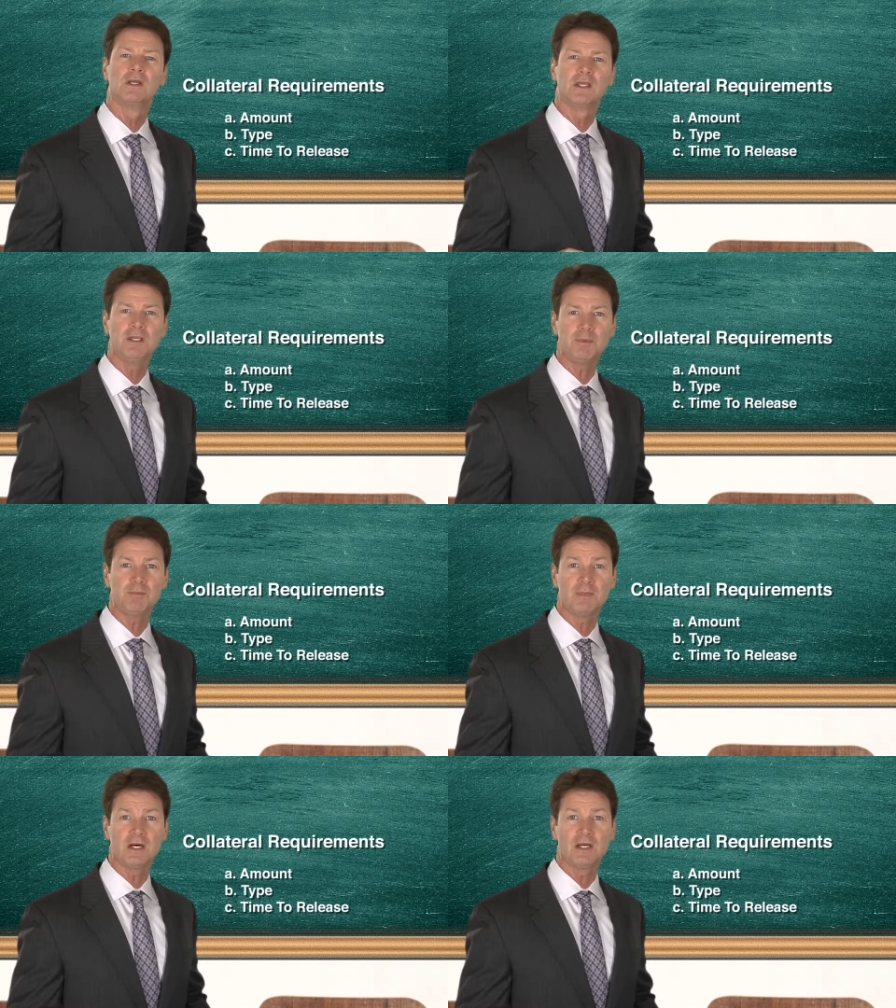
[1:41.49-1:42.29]
Keep
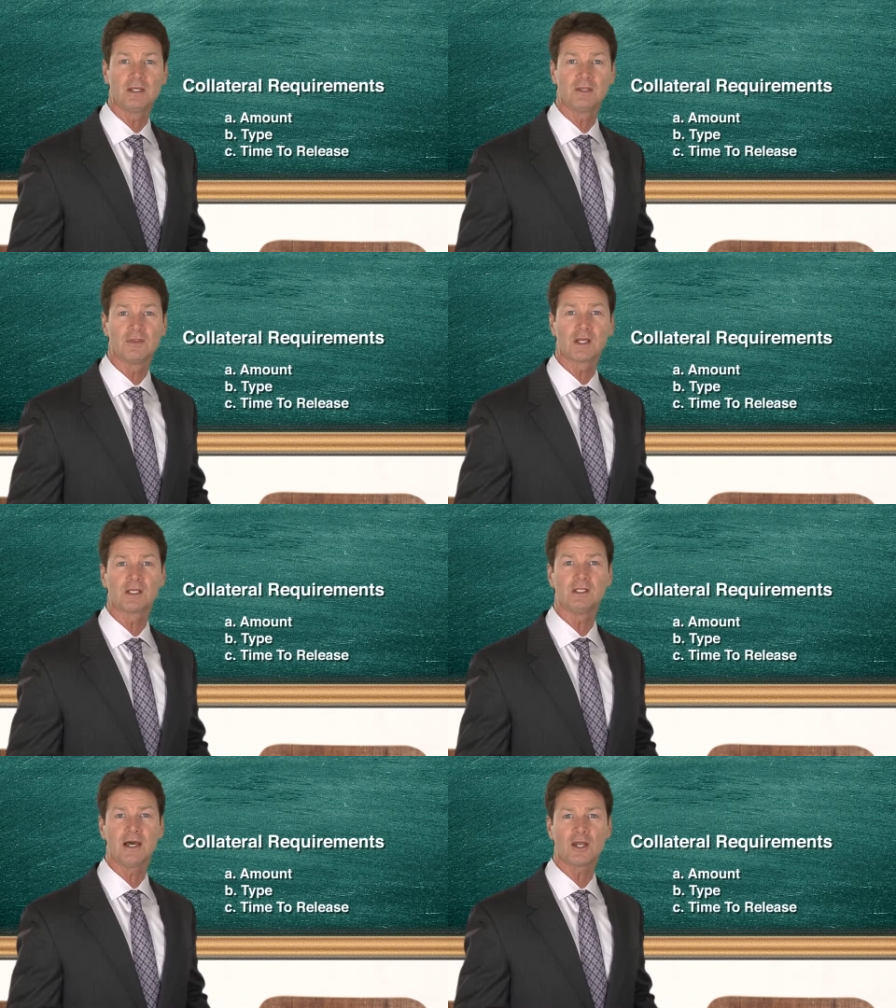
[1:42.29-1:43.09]
in mind that
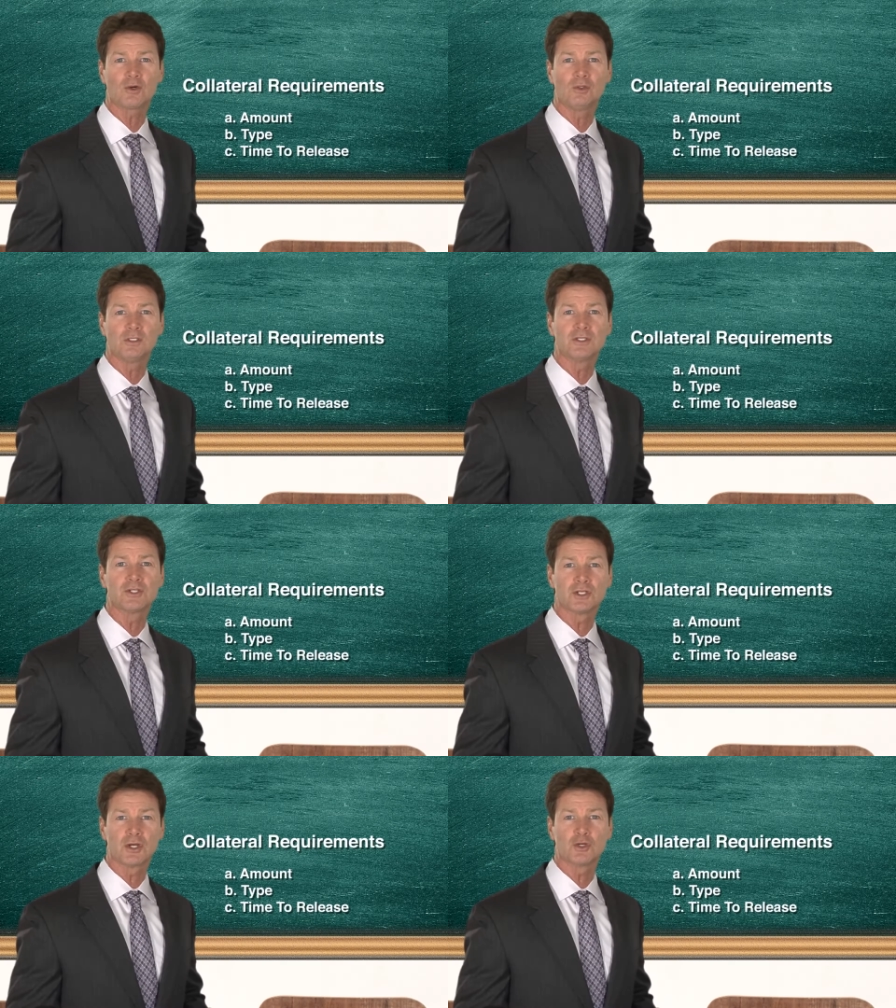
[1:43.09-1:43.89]
collateral
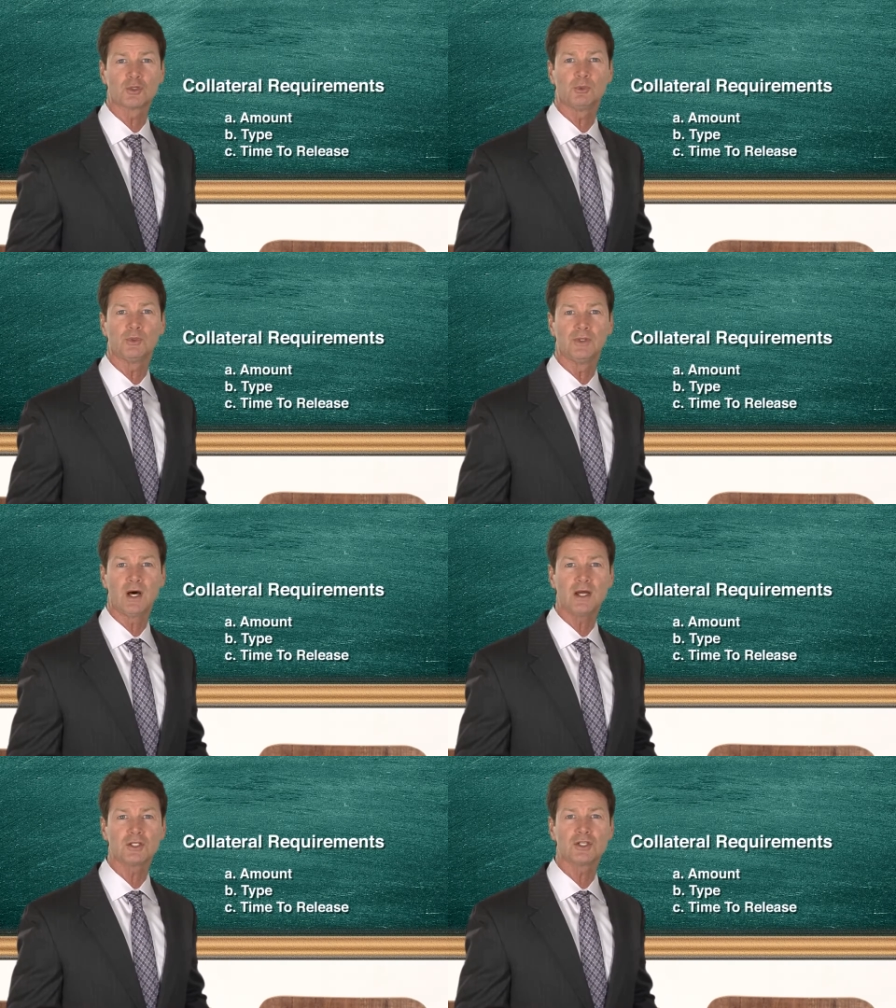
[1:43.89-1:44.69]
is negotiable
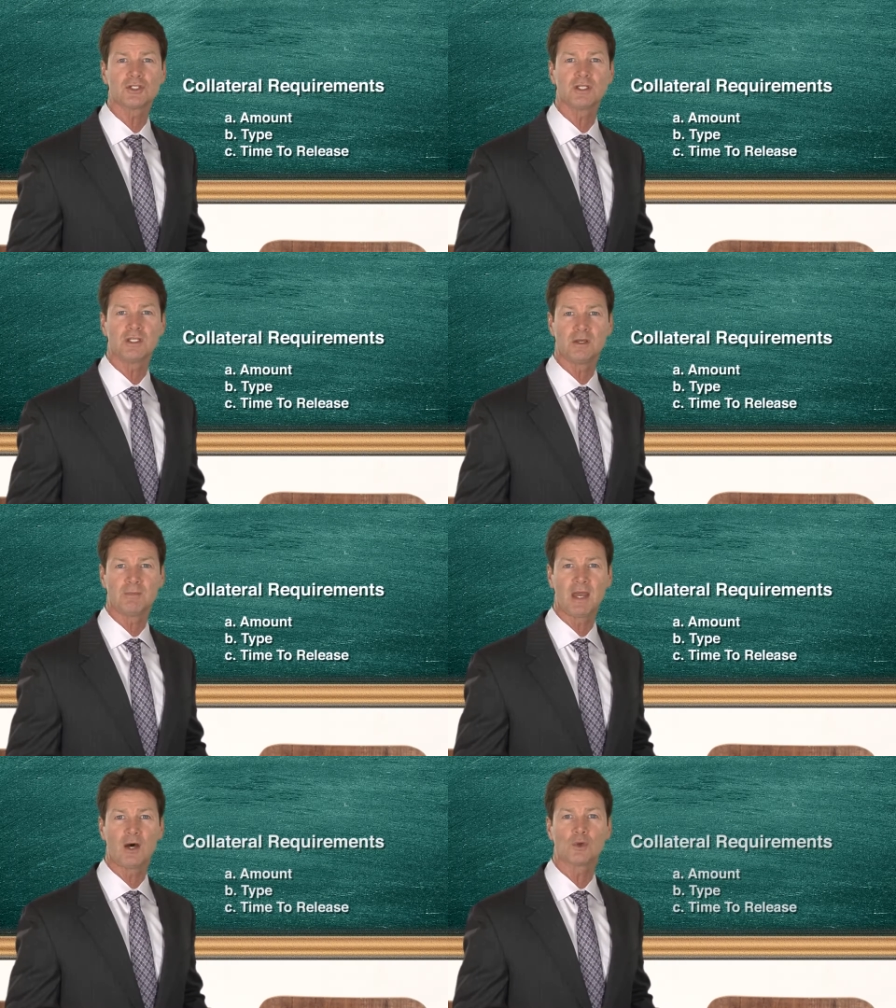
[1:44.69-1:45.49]
not just in the
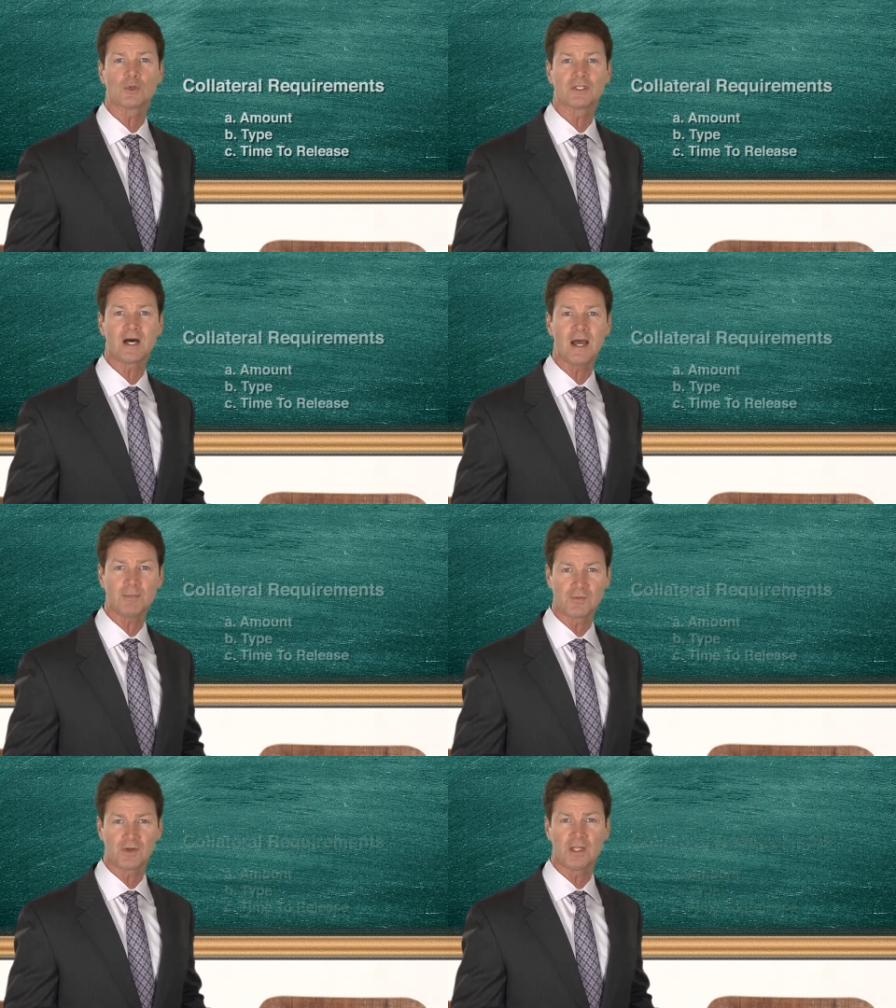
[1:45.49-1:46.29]
amount or type
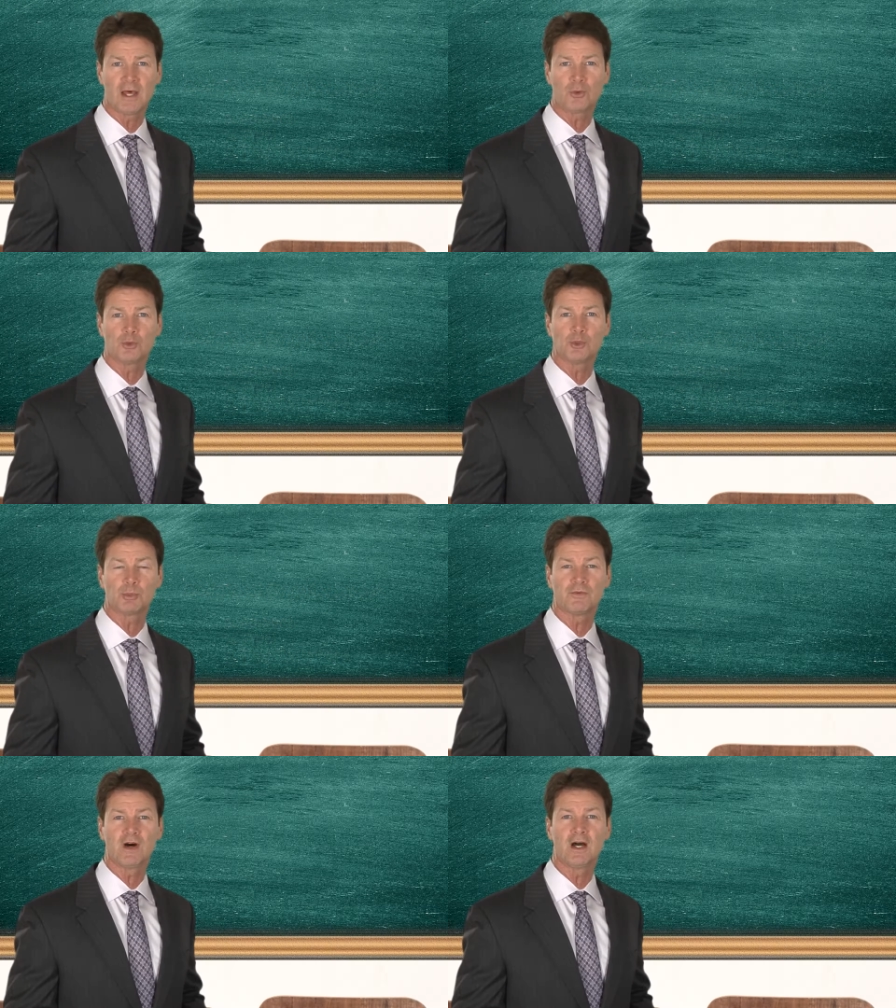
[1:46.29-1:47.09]
of collateral you
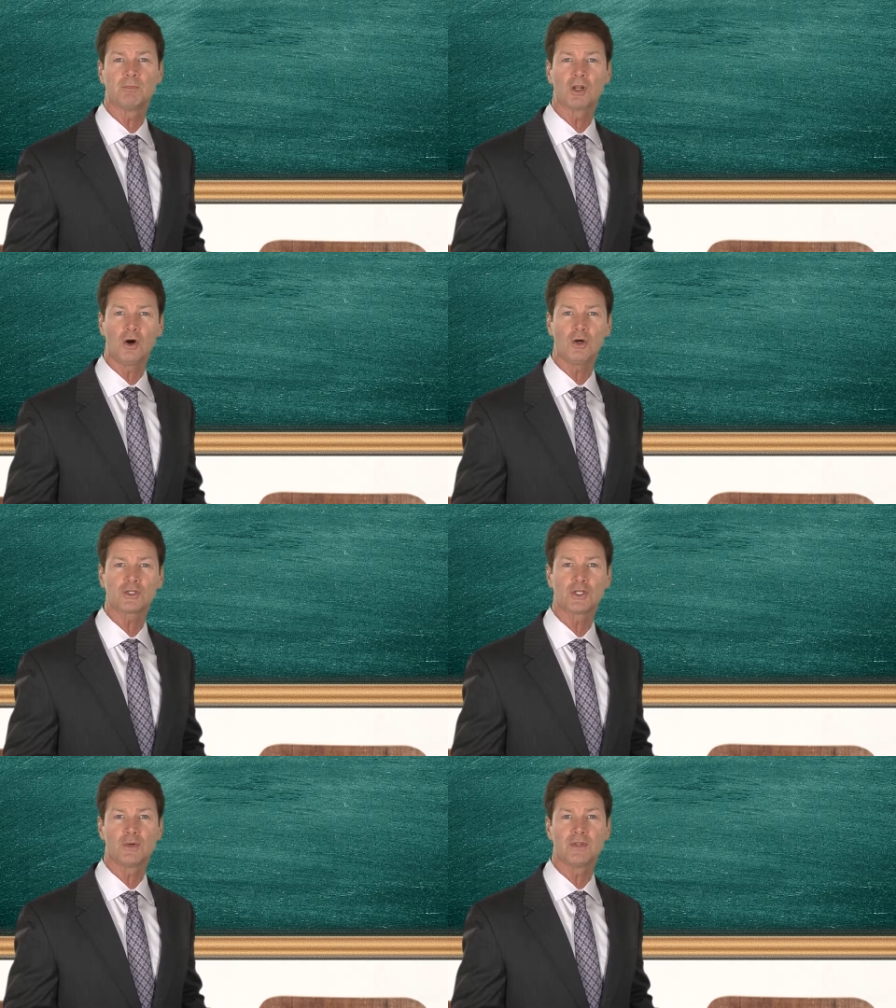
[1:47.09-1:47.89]
provide, but
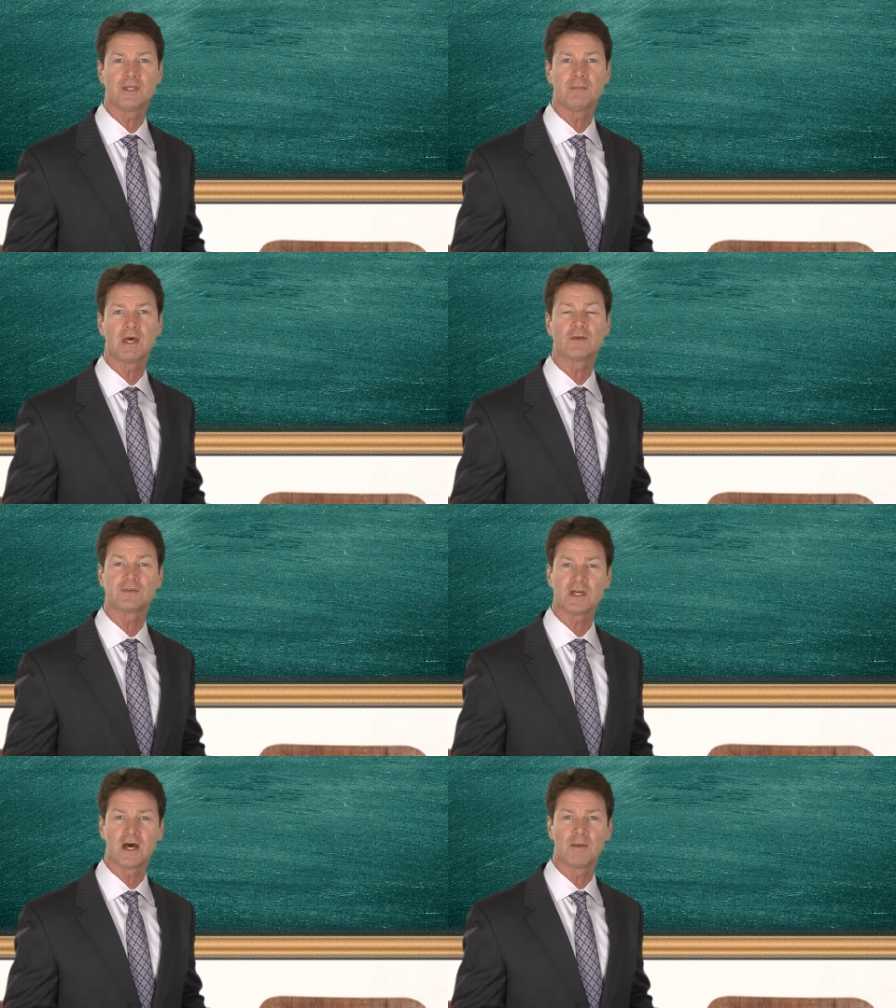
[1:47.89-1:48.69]
also in the amount of
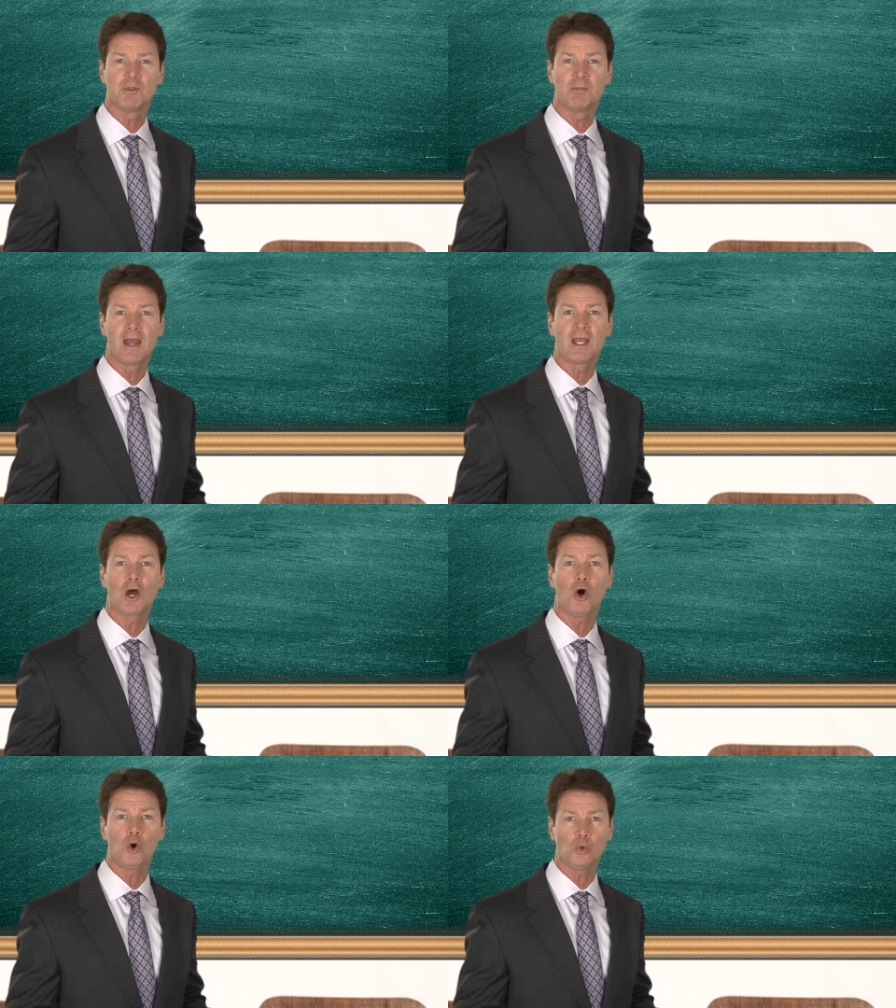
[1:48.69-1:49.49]
time the bank
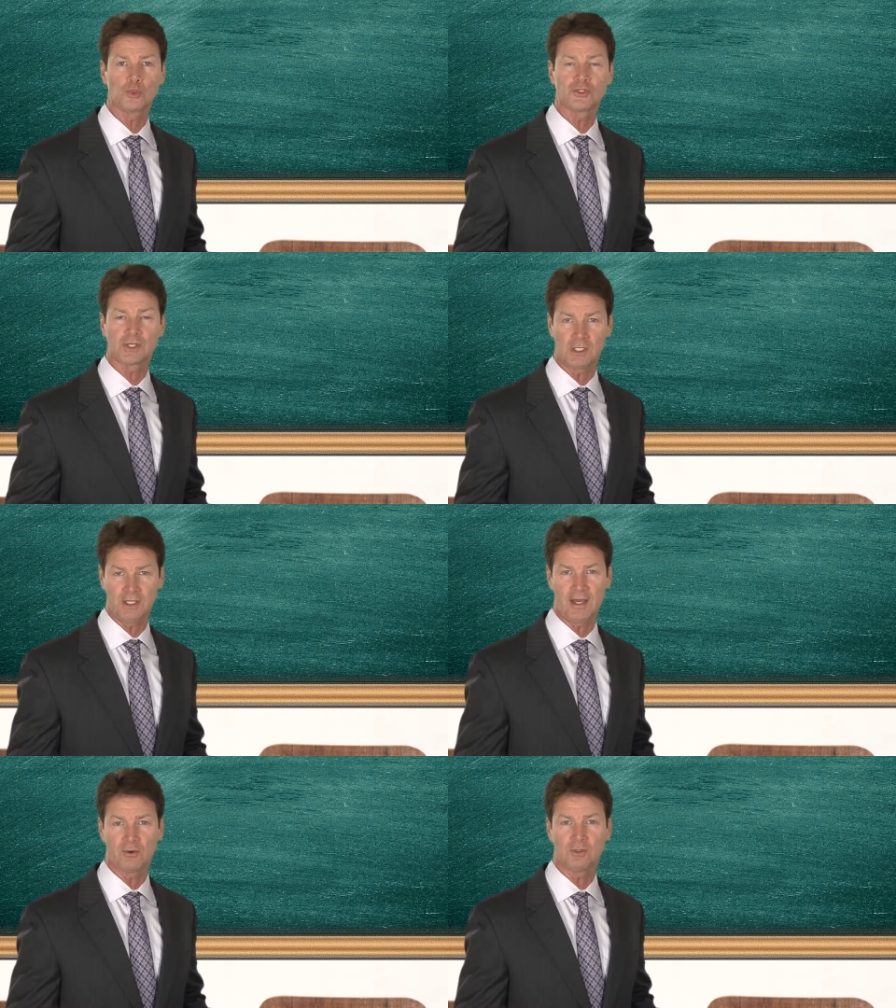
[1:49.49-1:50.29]
holds the
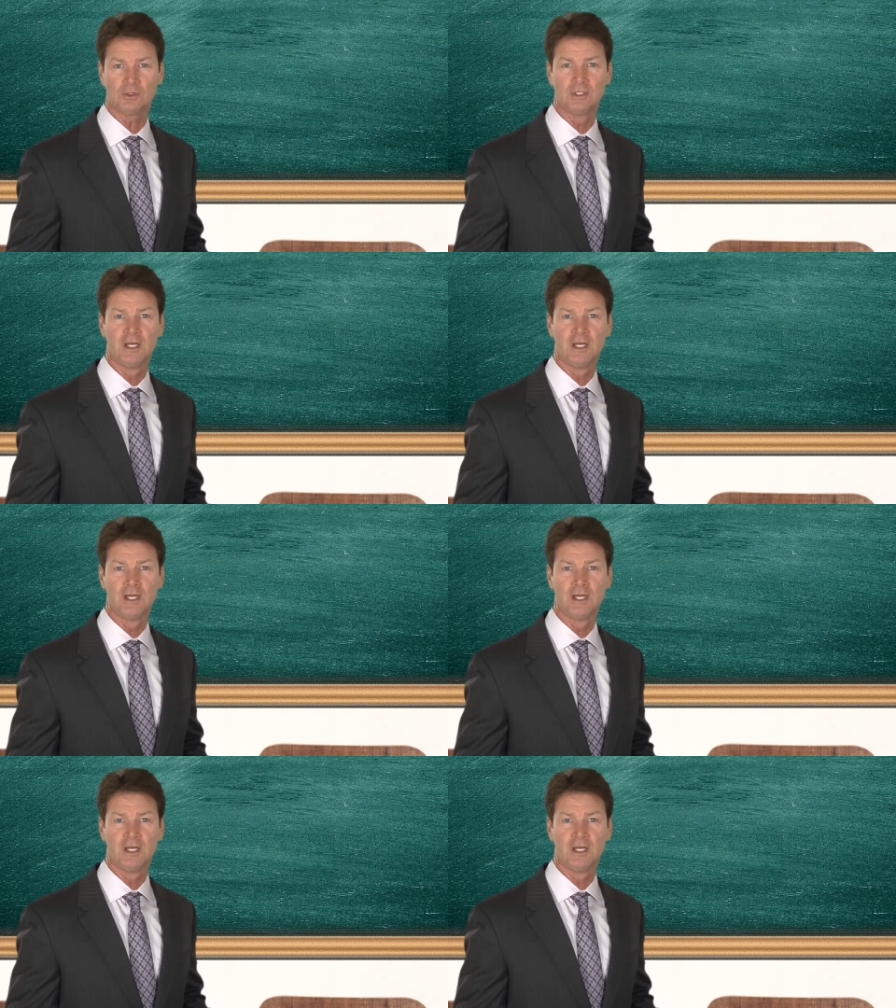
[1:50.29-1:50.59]
collateral.